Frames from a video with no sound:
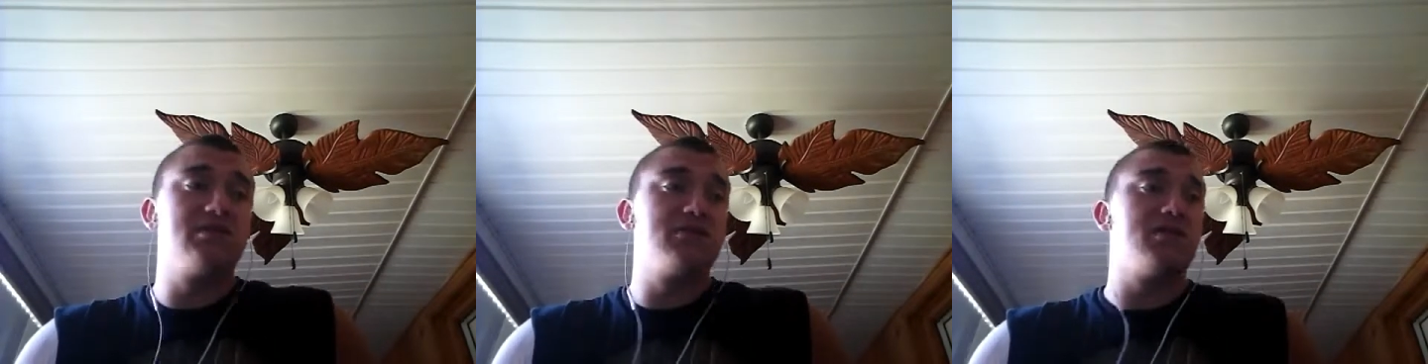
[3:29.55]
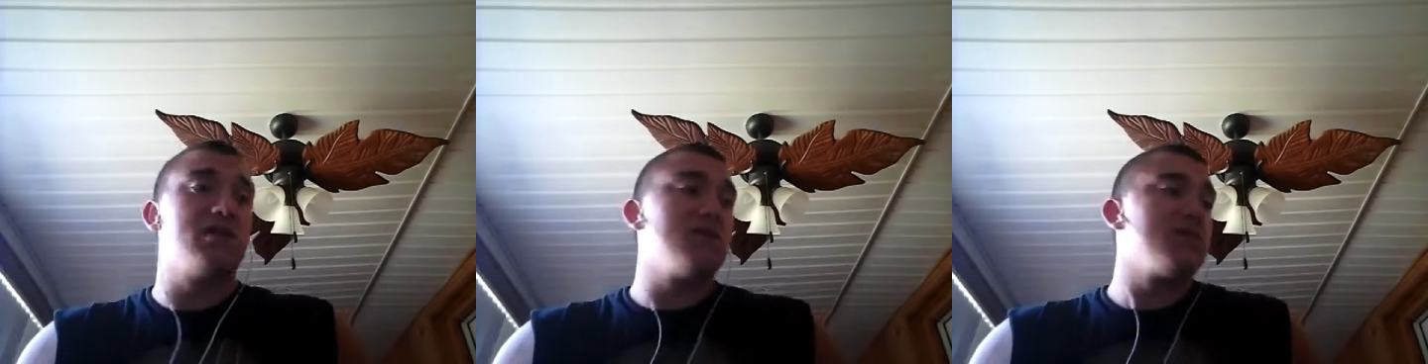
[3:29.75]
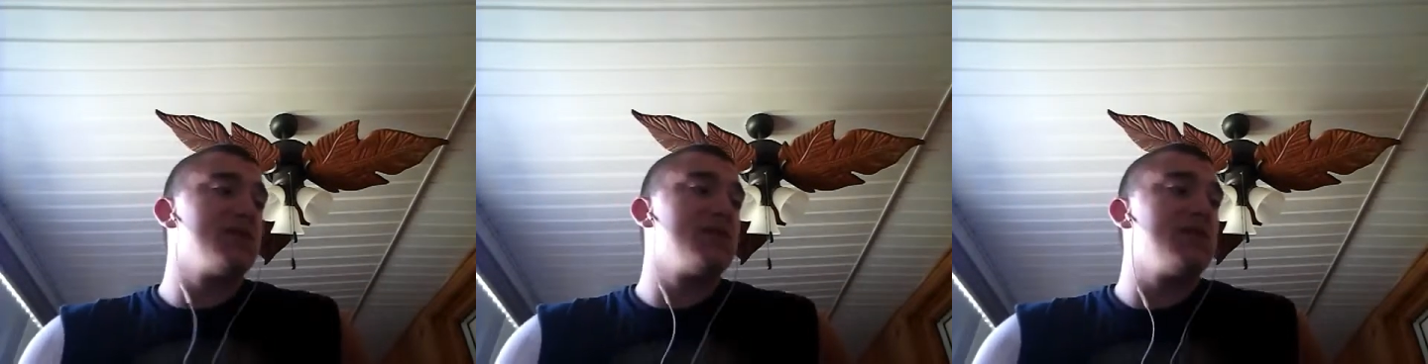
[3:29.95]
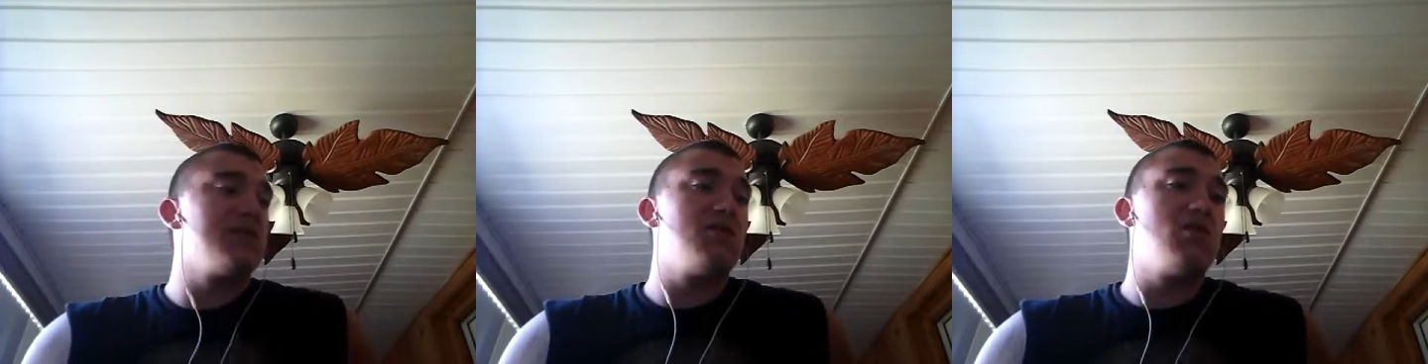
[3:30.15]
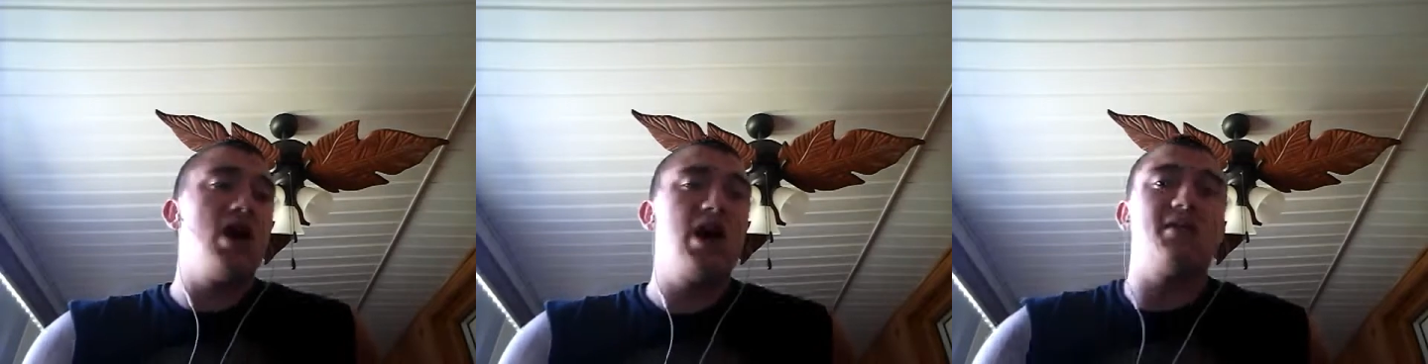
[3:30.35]
don't really
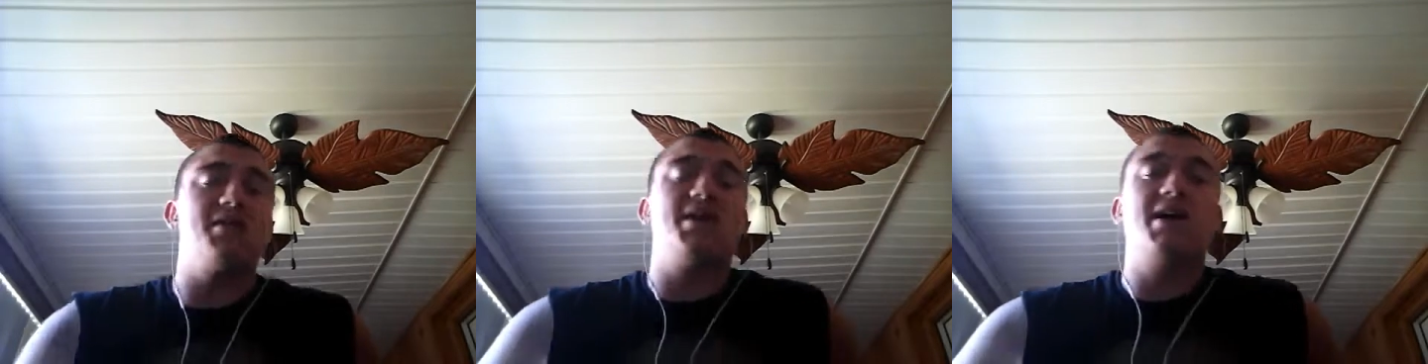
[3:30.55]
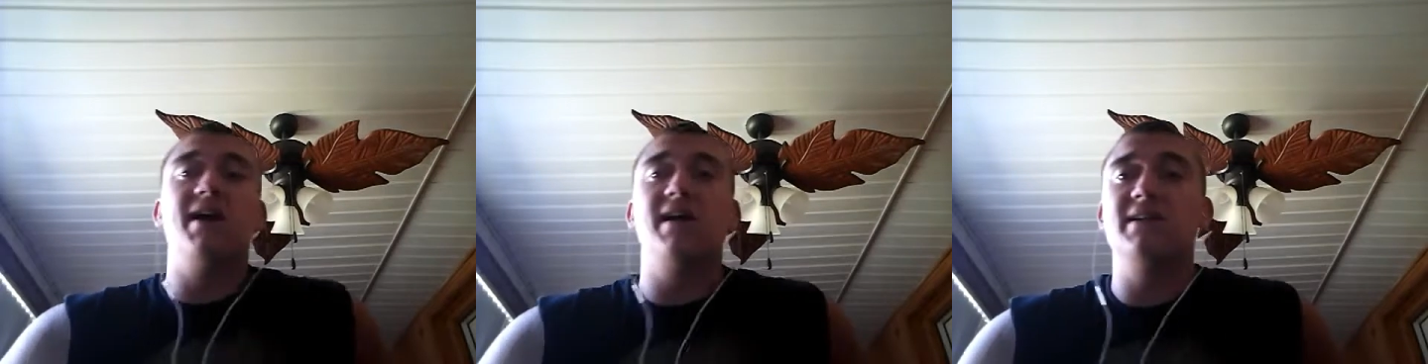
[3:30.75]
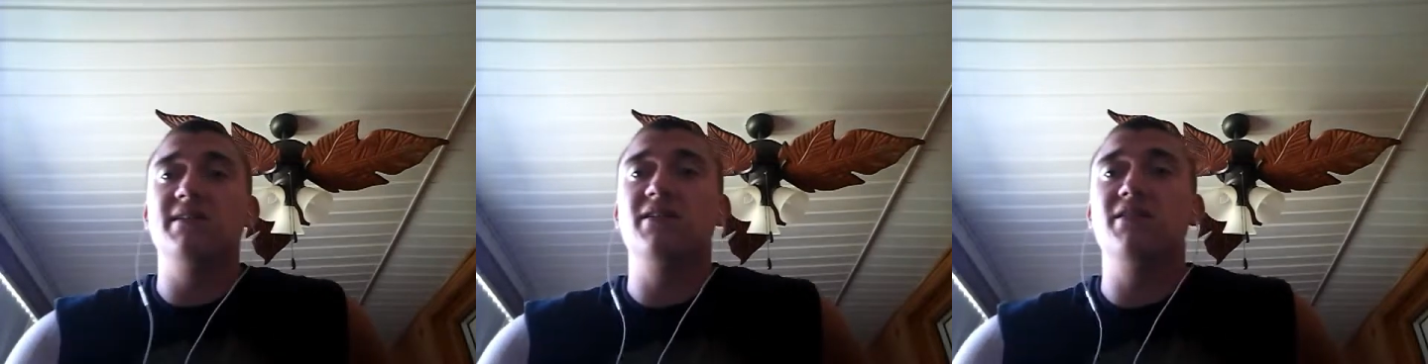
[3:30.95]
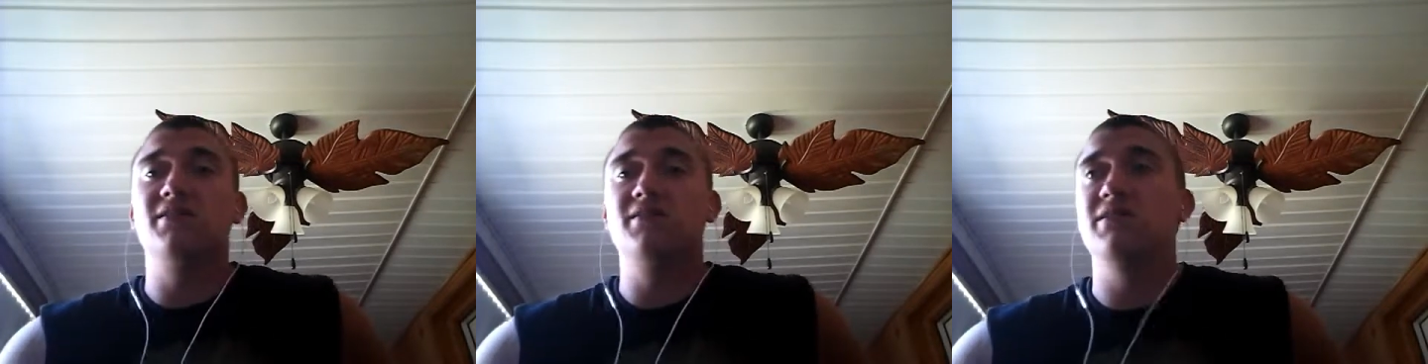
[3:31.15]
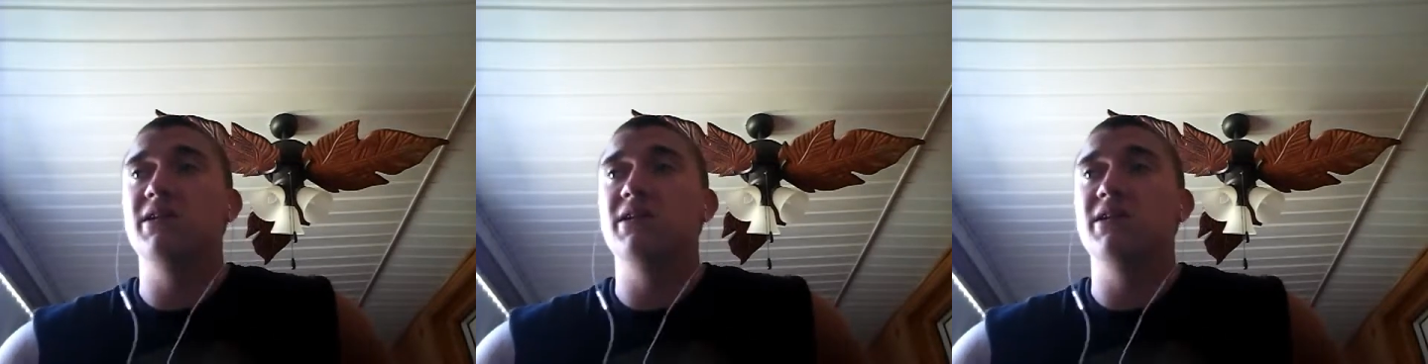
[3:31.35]
know how to hide it all